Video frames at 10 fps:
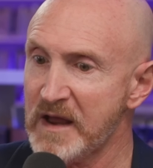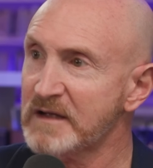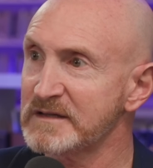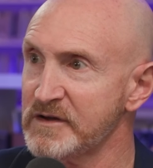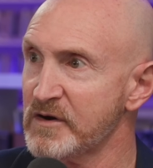
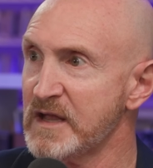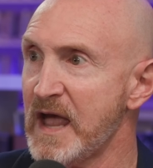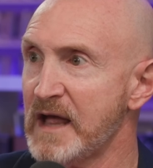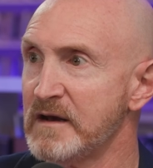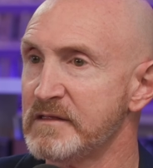clear
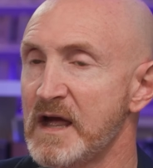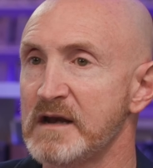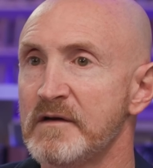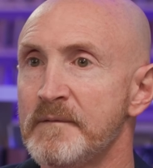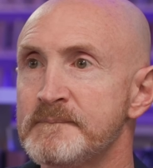again
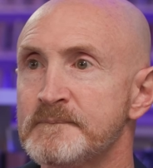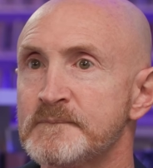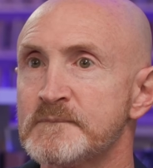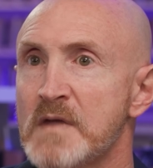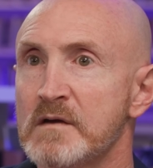that
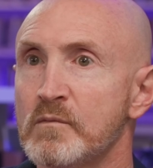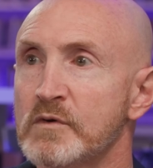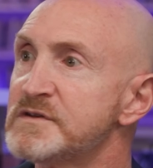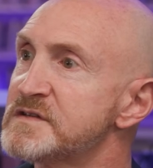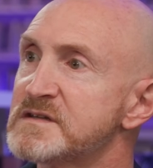
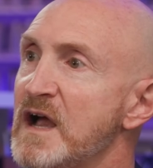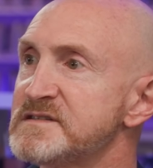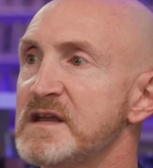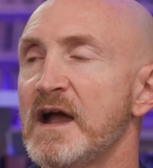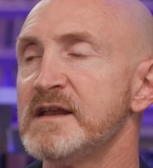we're
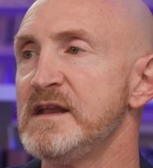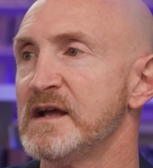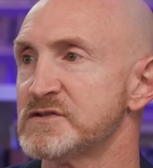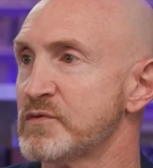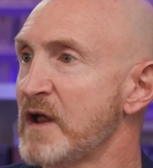discussing
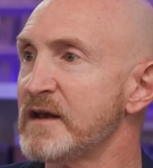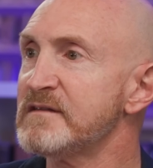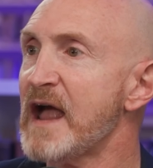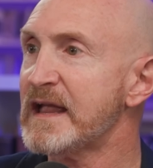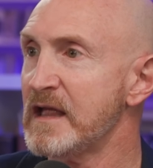ideas. We're not
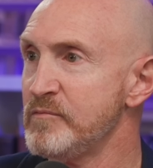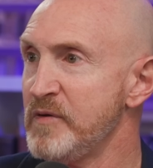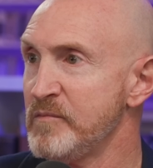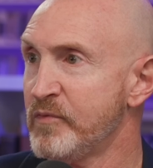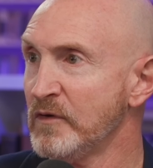attacking
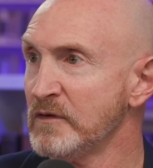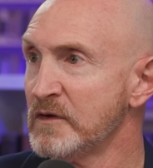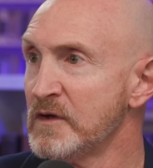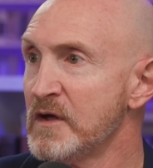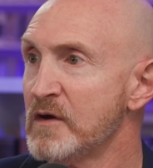people.
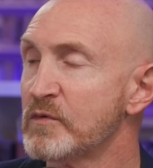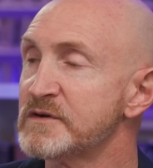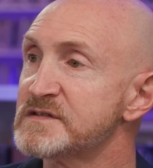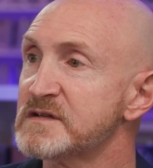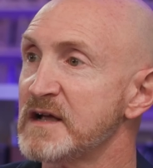We're
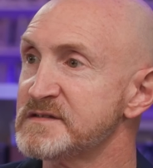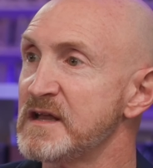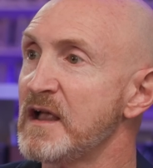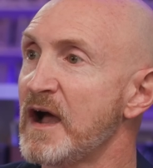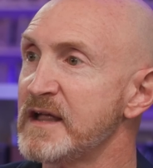
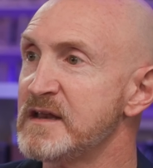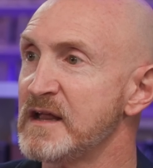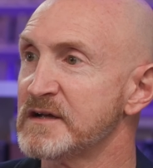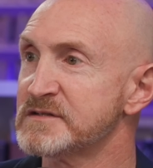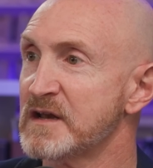discussing
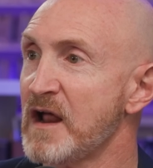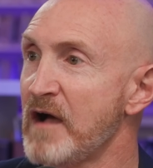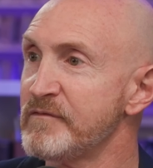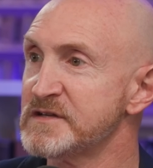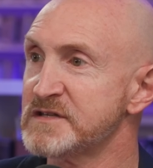ideas, and
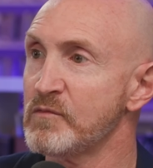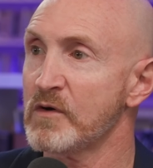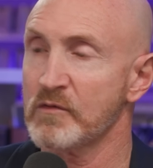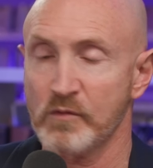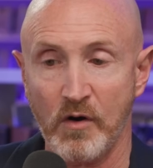obviously
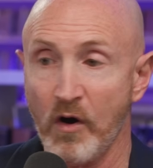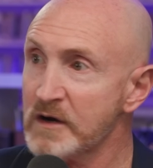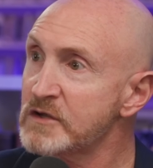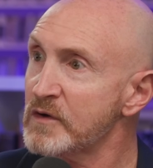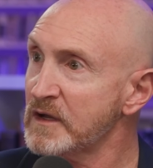we're
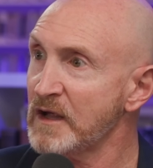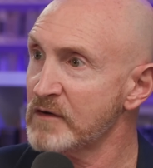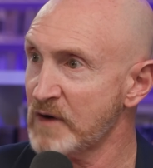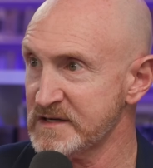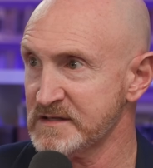arguing
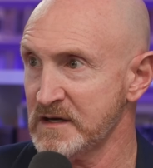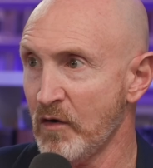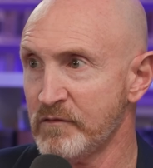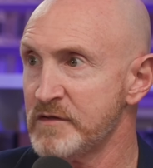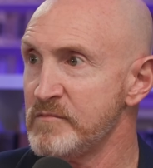and wrestling
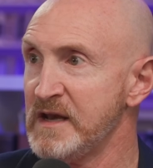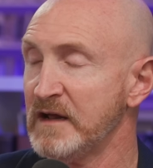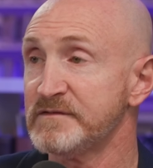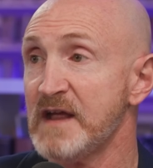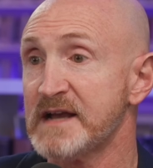over the meaning
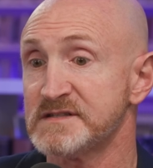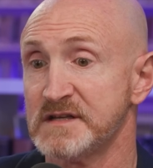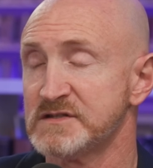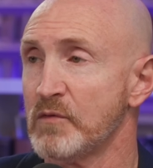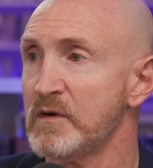of texts.
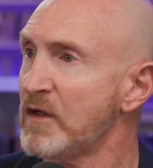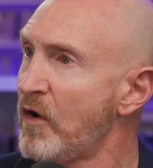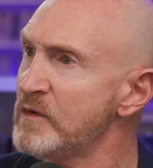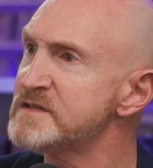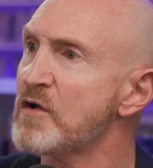And so we'll
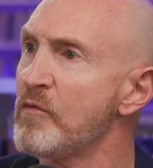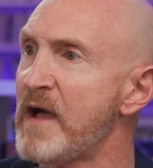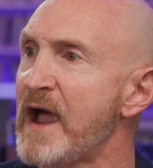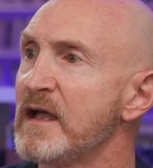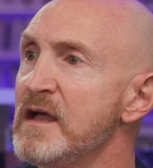always go
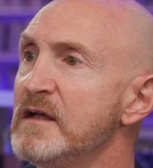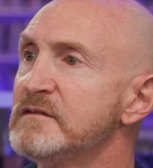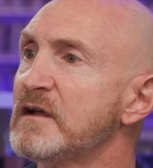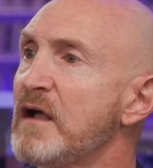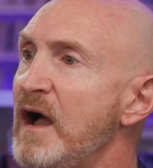back
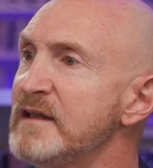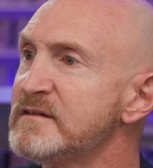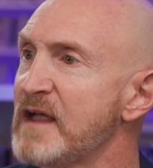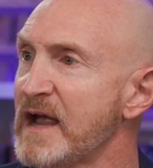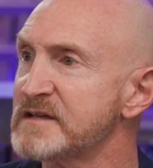to
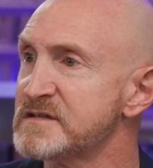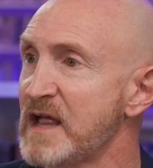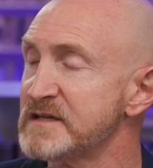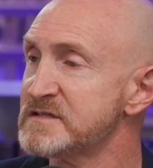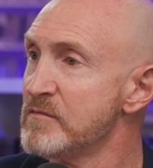context
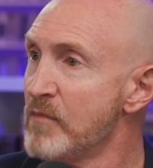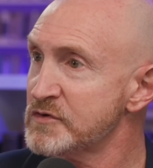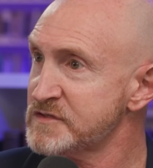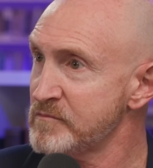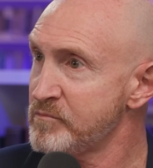as the
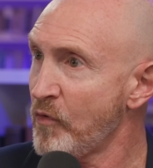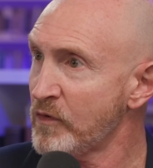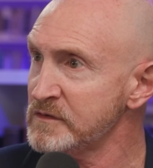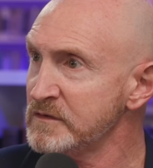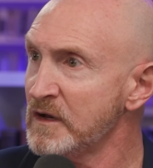most
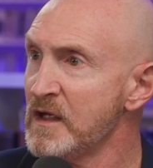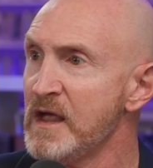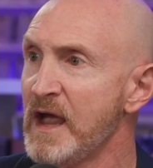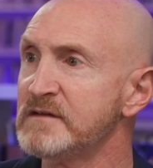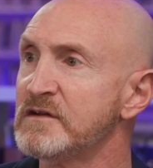important
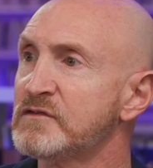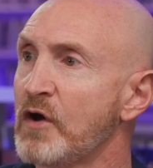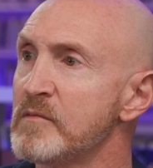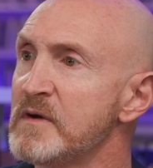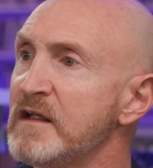and
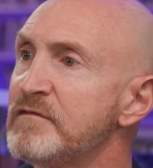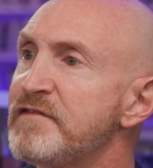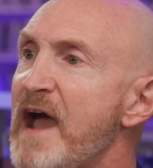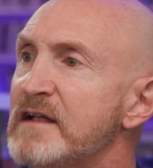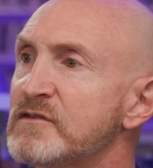determining
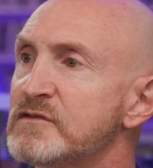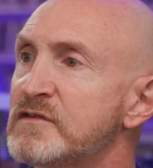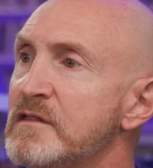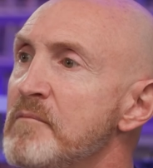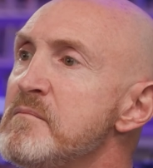factor
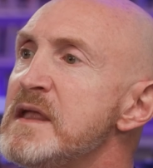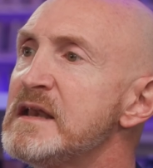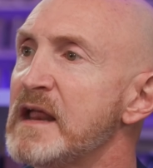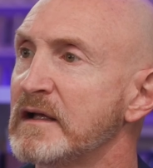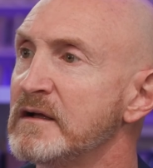to the
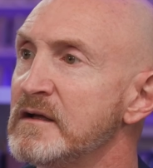meaning,